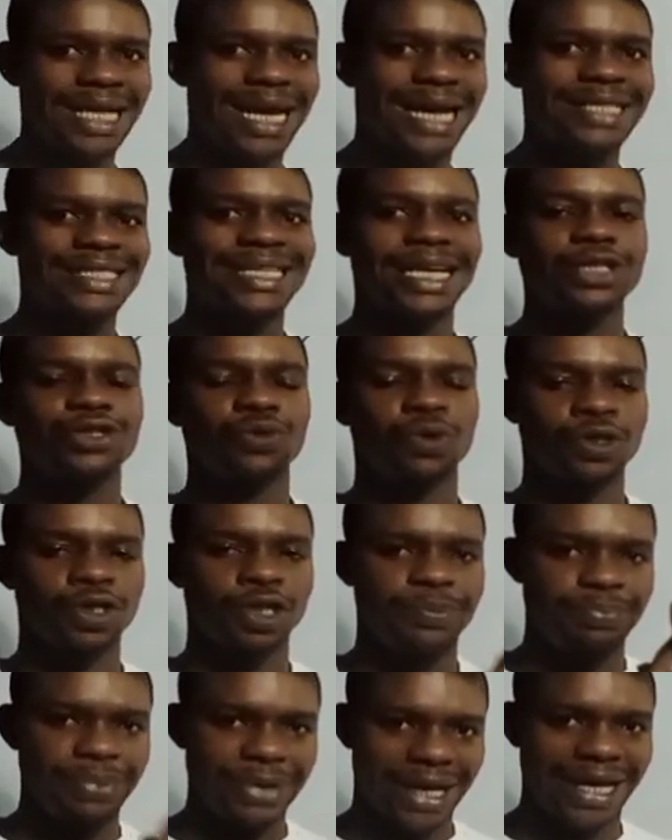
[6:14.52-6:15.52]
that are attached to what
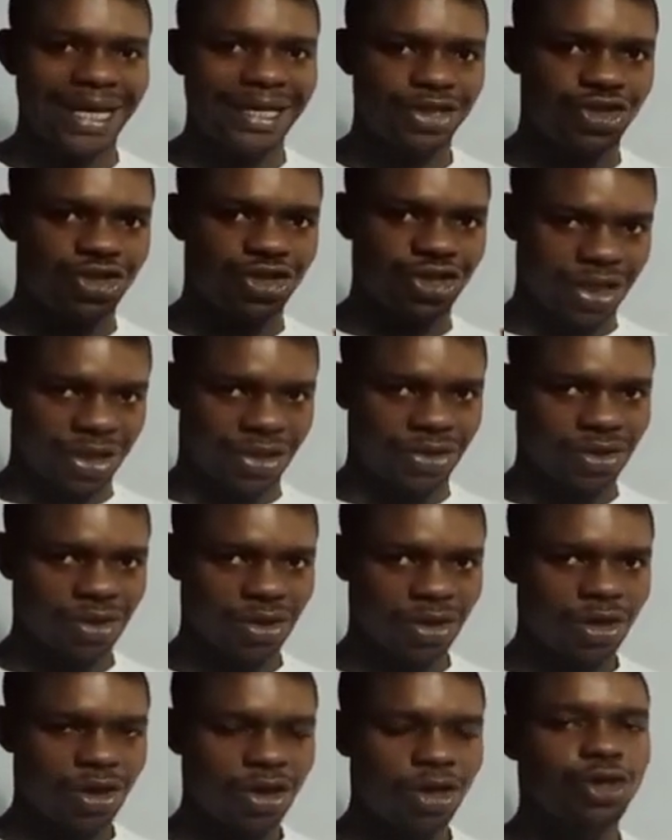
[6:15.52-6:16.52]
the parent chain.
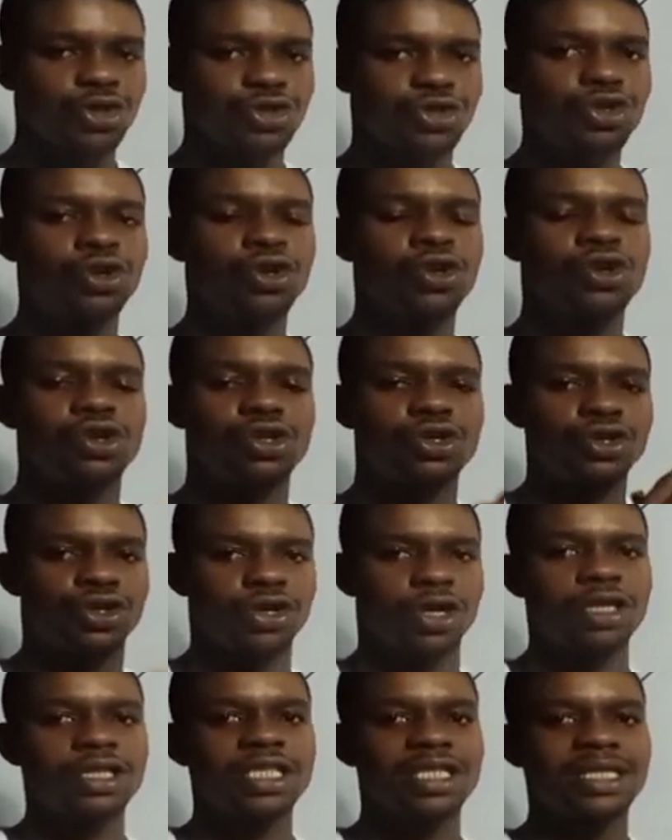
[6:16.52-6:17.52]
So
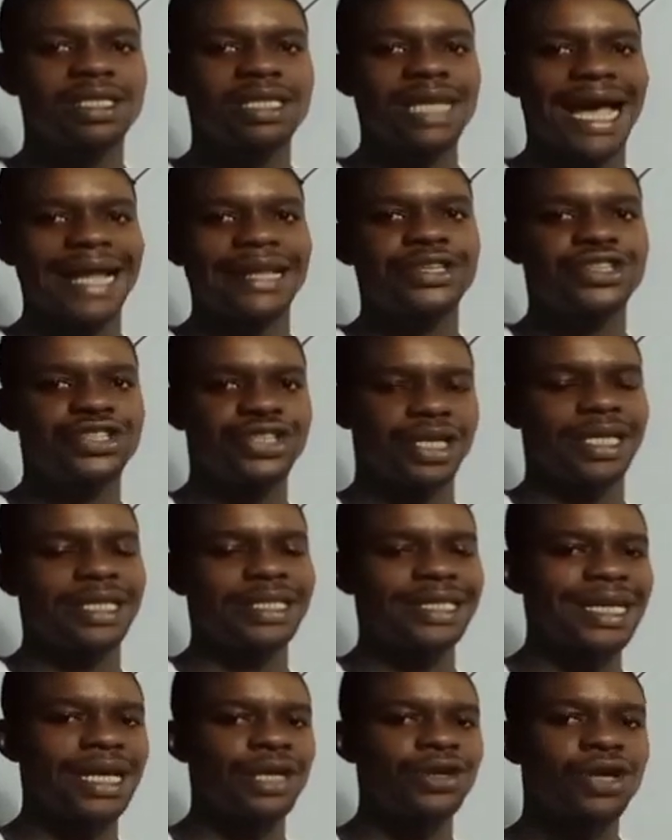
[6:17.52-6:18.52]
those side chains
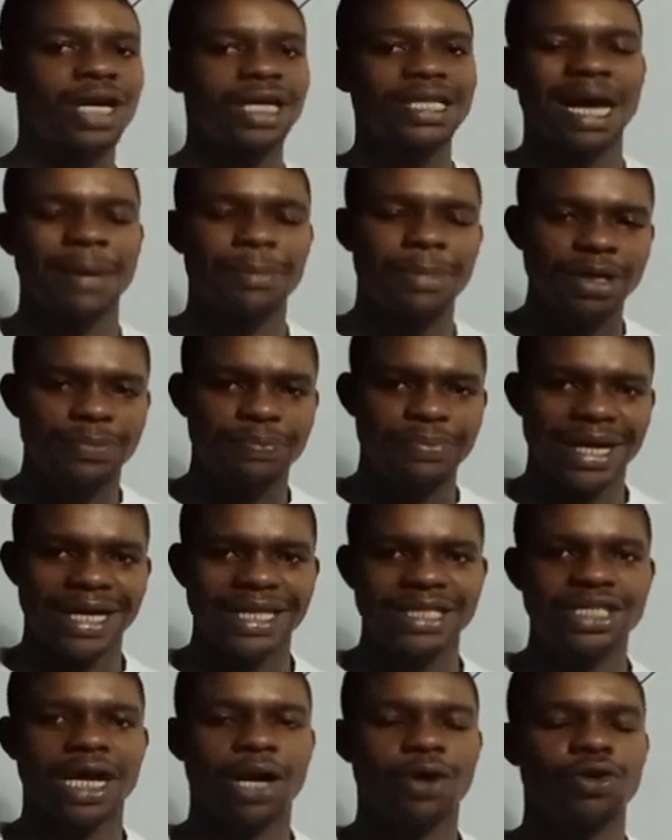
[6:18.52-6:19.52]
that are not counted among the
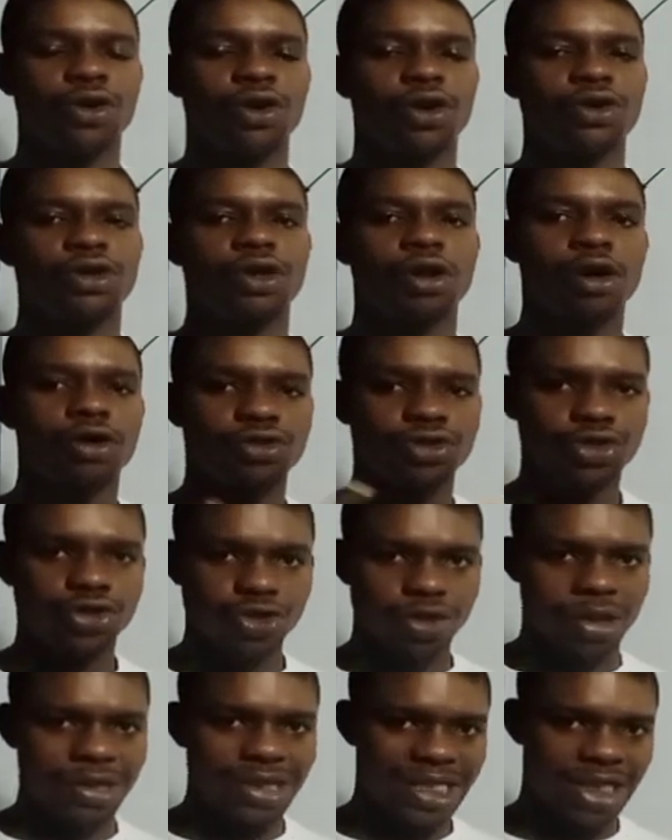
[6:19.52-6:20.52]
parent chain are called
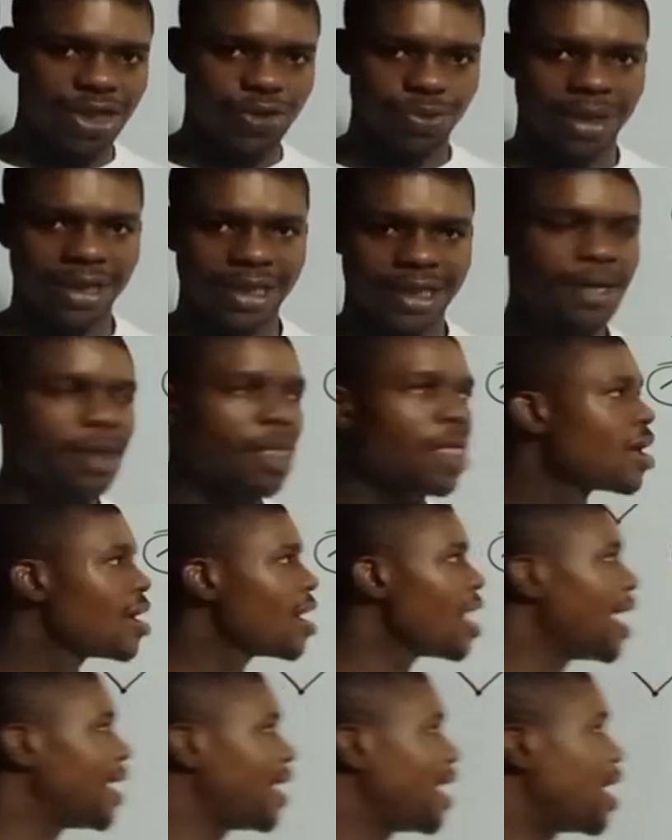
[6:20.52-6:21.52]
substituents. And